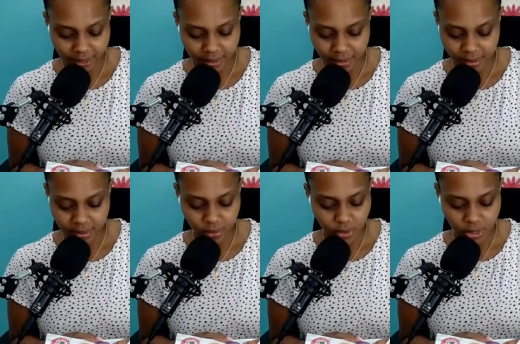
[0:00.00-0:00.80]
it's
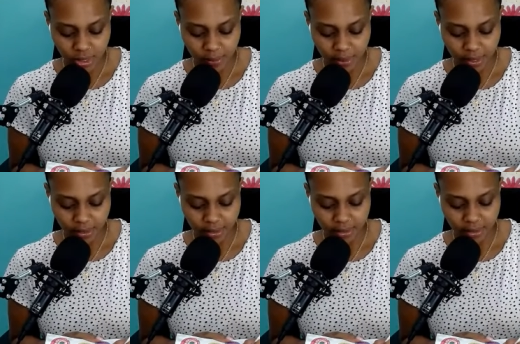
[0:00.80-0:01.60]
no shame in
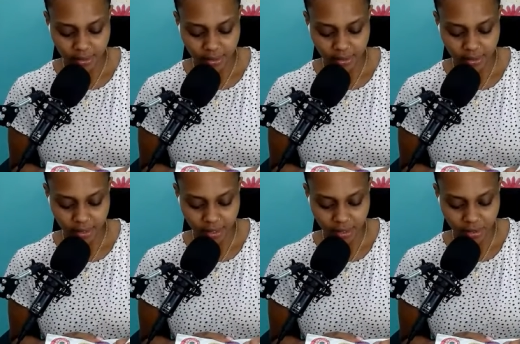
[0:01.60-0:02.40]
that.
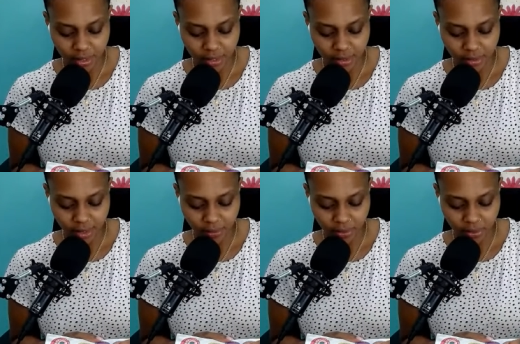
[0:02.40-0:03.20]
I agree.
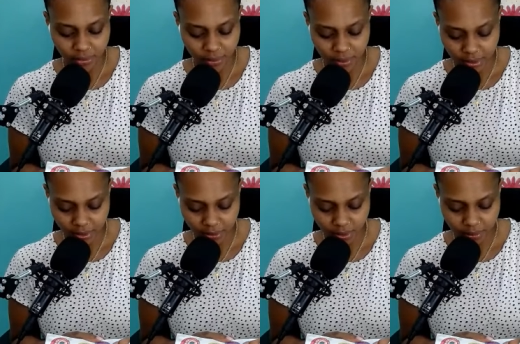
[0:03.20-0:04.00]
I would also want
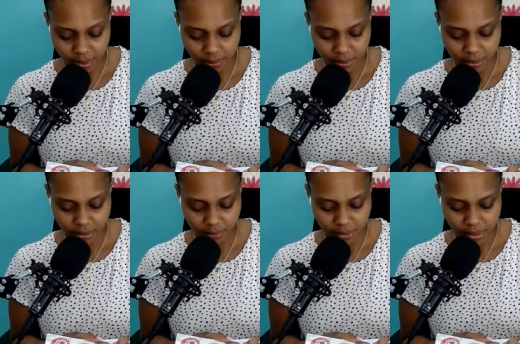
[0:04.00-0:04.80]
to know what my breath
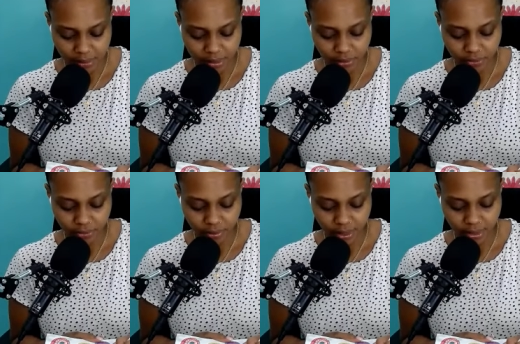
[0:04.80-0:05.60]
could possibly do
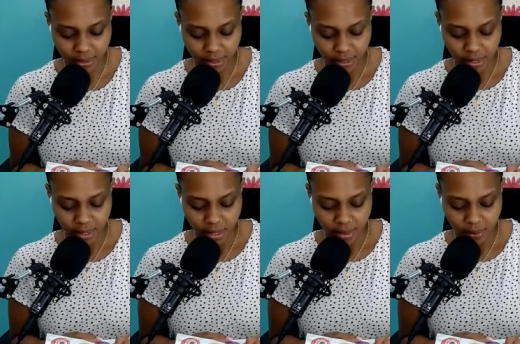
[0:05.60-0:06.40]
for me.
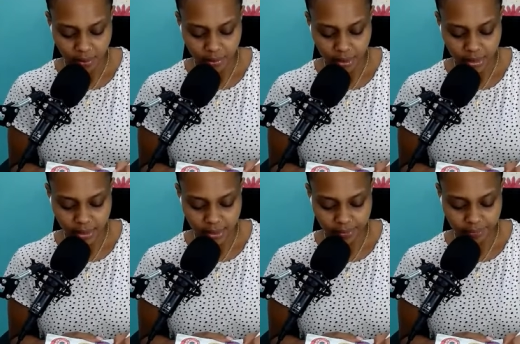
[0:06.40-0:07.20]
But
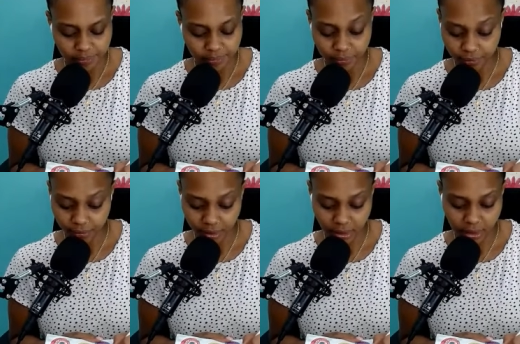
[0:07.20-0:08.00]

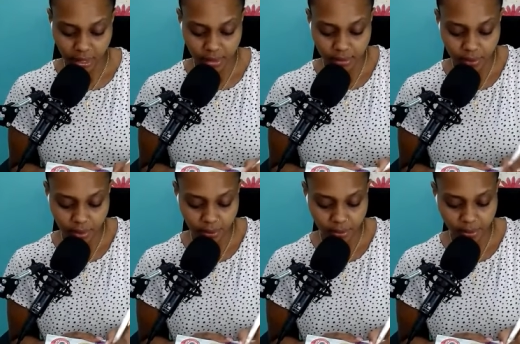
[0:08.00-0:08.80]
it has
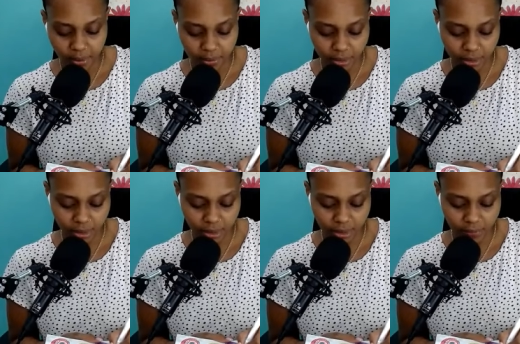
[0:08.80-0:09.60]
way more power than
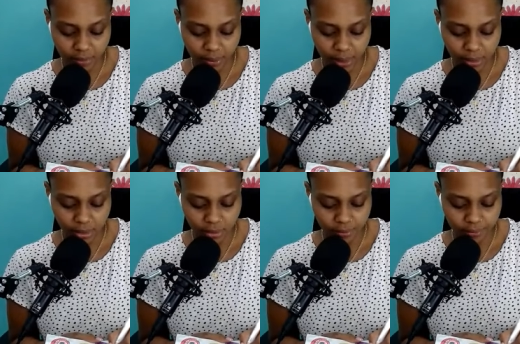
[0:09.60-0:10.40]
you could ever
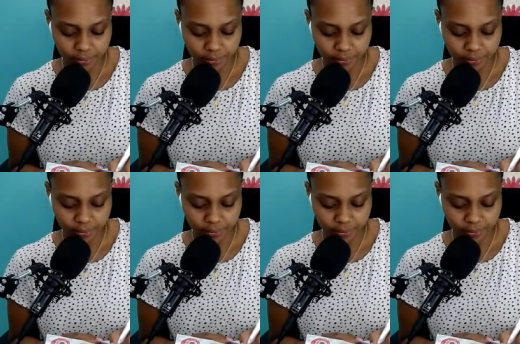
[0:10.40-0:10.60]
imagine.